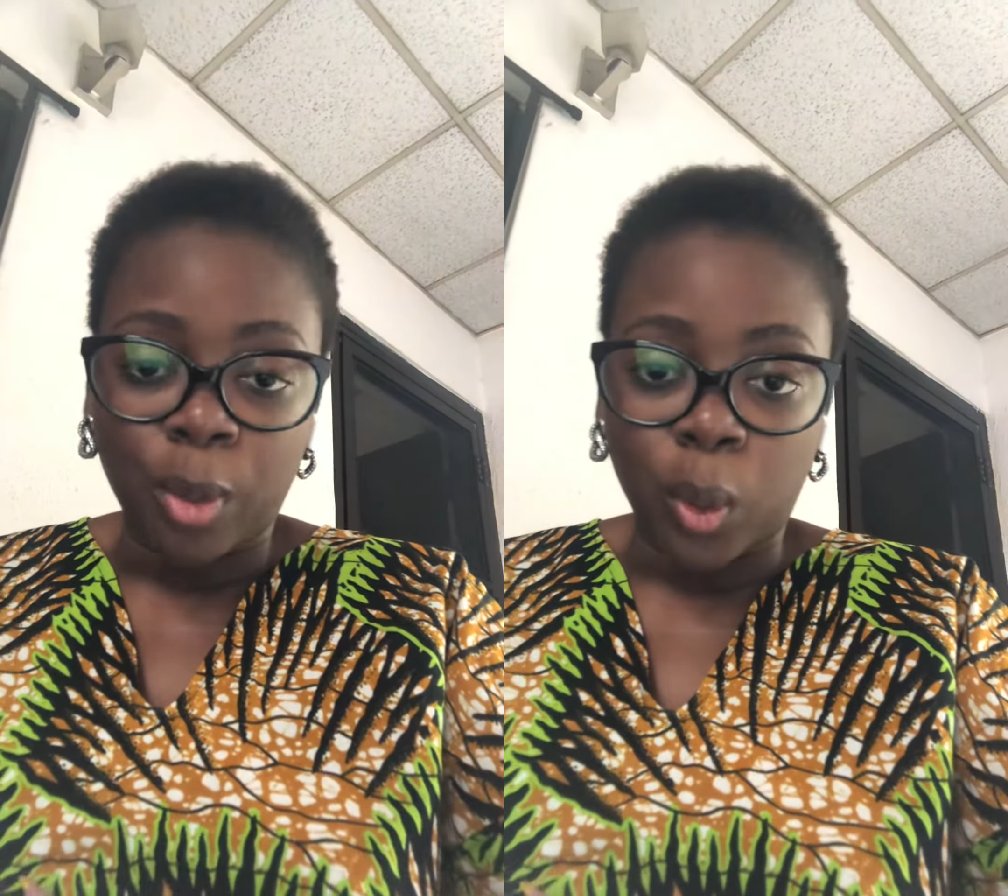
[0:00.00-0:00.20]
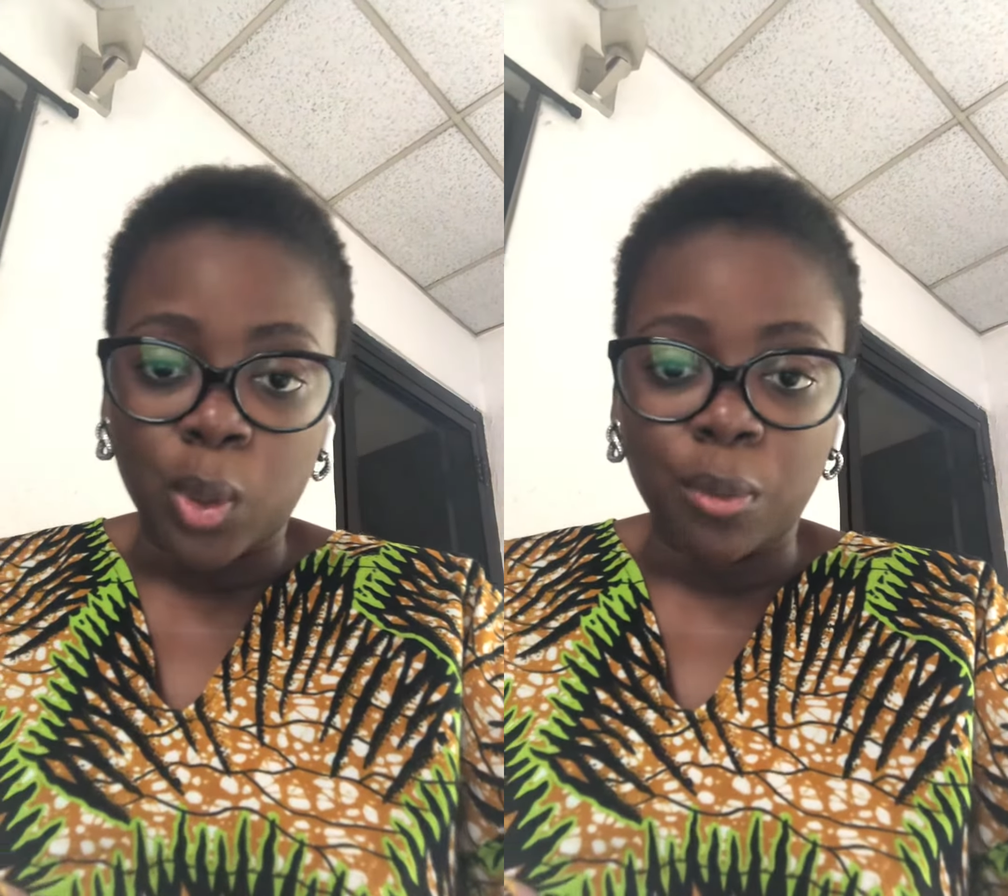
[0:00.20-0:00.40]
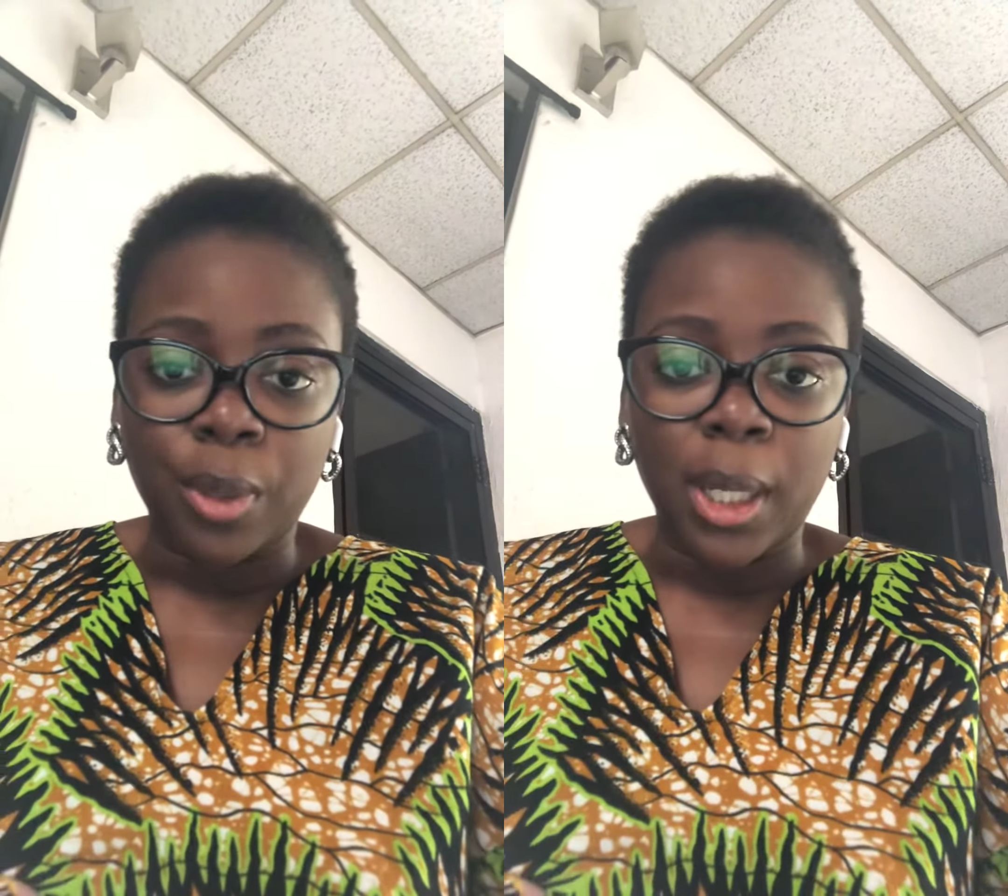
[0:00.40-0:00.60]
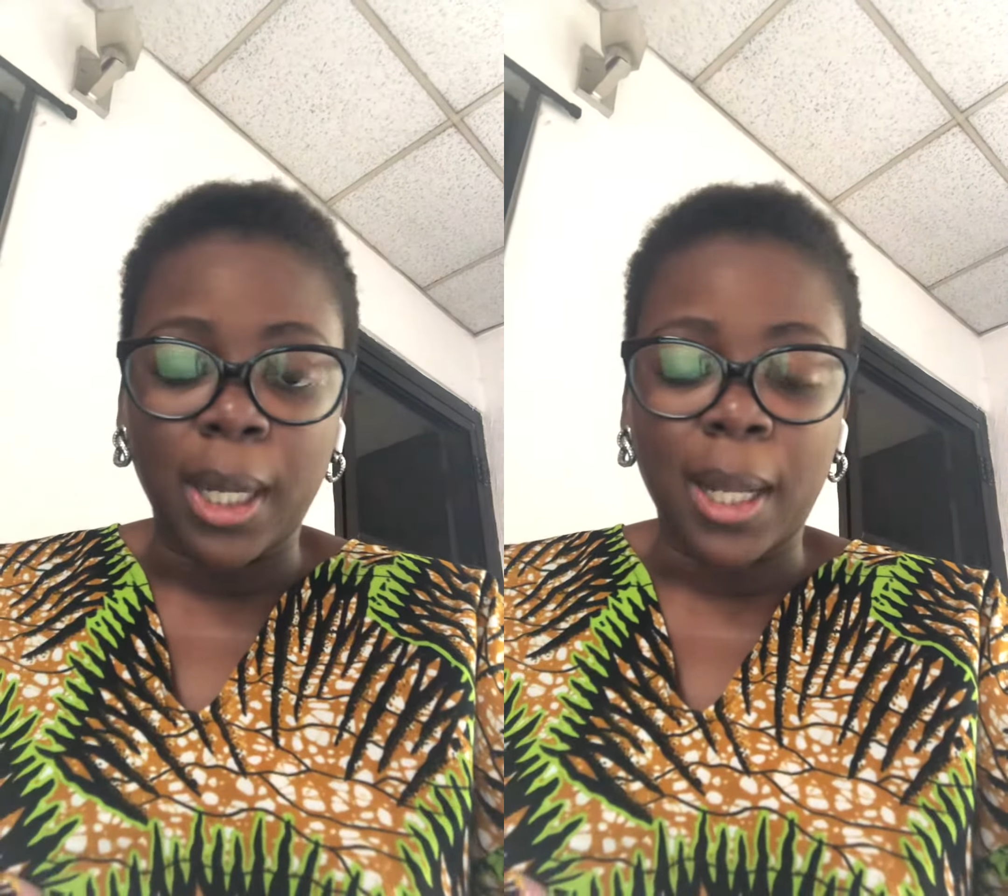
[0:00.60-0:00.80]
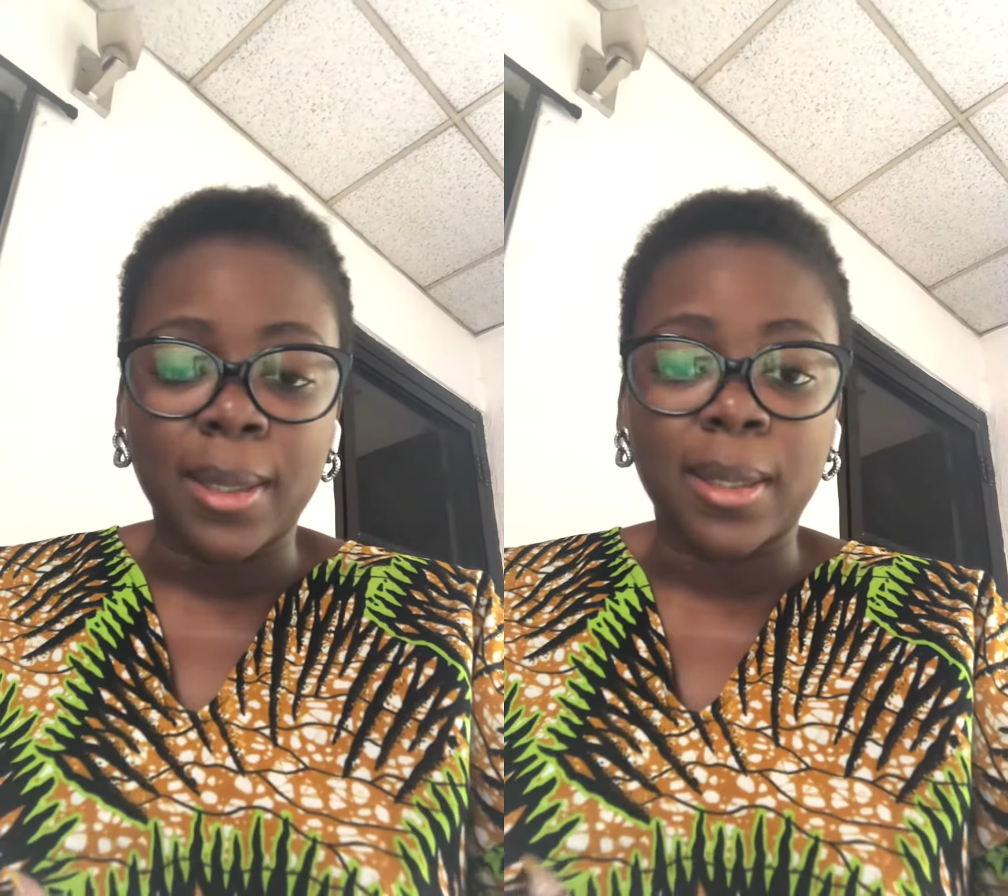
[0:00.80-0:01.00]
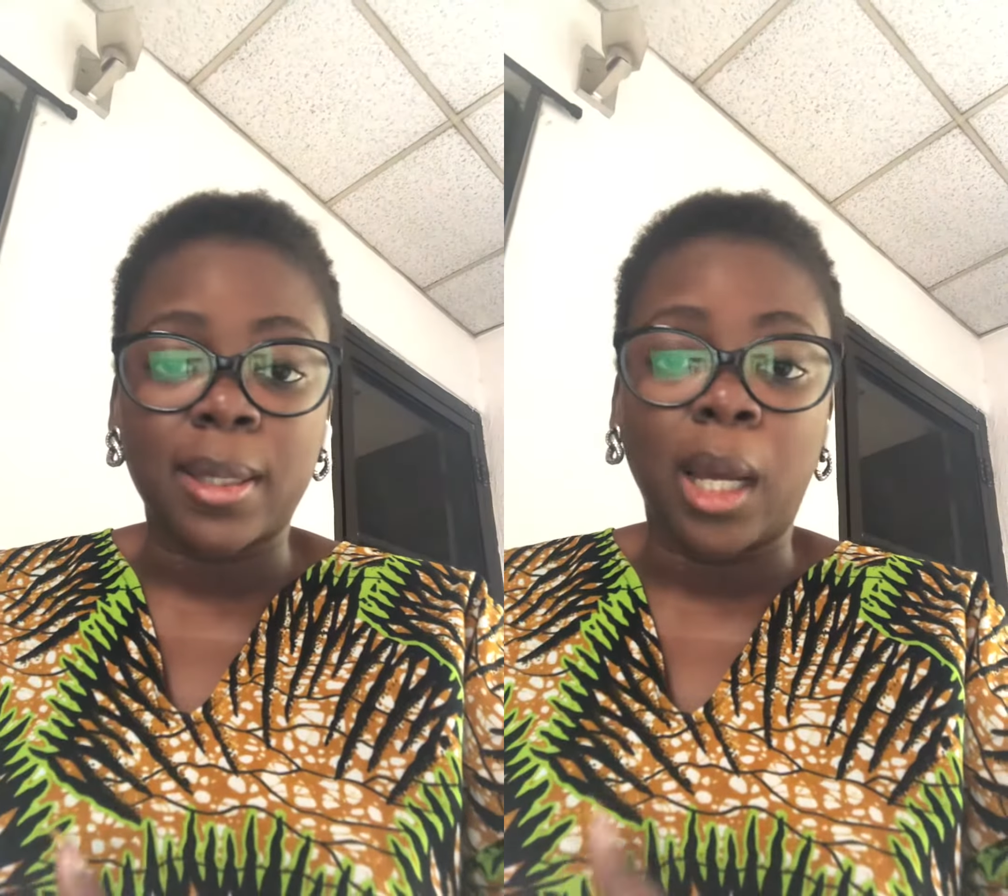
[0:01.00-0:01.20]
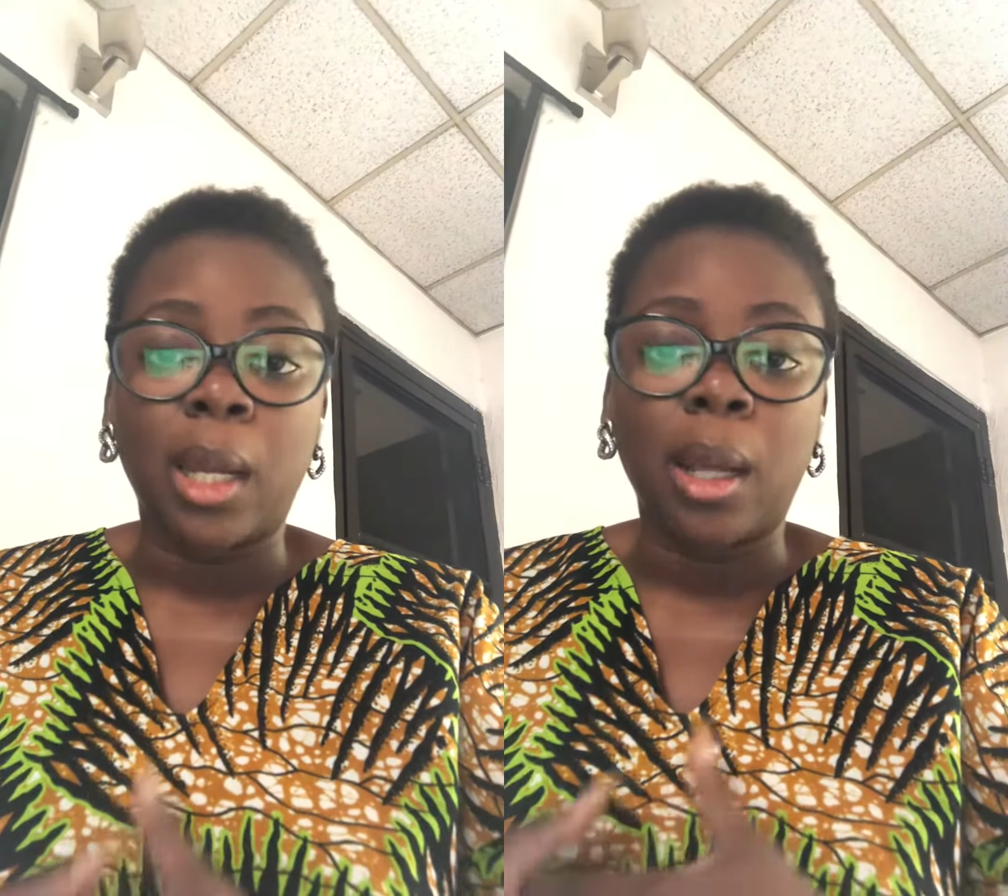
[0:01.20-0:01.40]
also realized is that